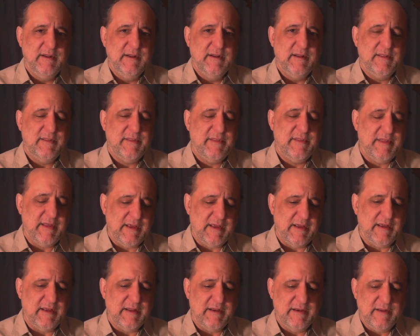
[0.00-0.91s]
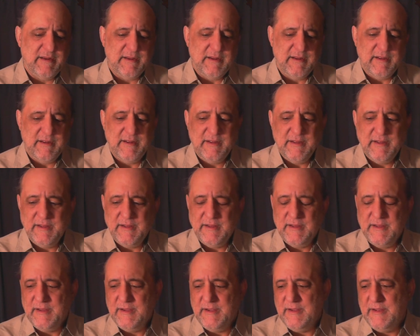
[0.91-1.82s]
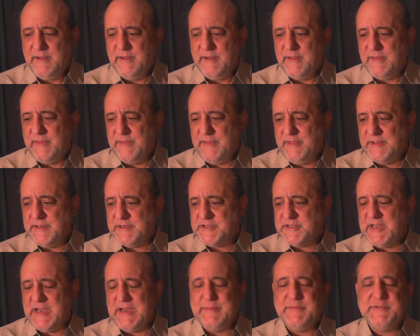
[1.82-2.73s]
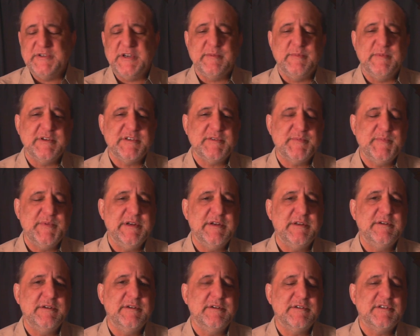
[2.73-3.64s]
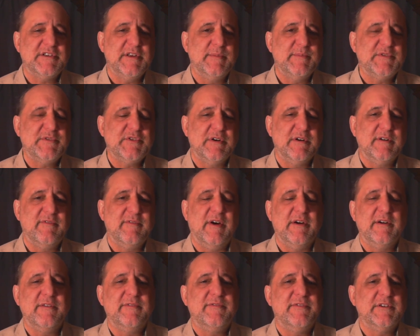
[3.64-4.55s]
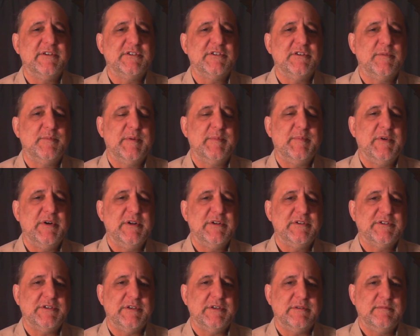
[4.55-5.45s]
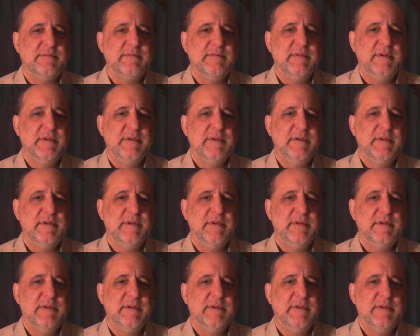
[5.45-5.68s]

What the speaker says: then this object must be under some sort of artificial propulsion.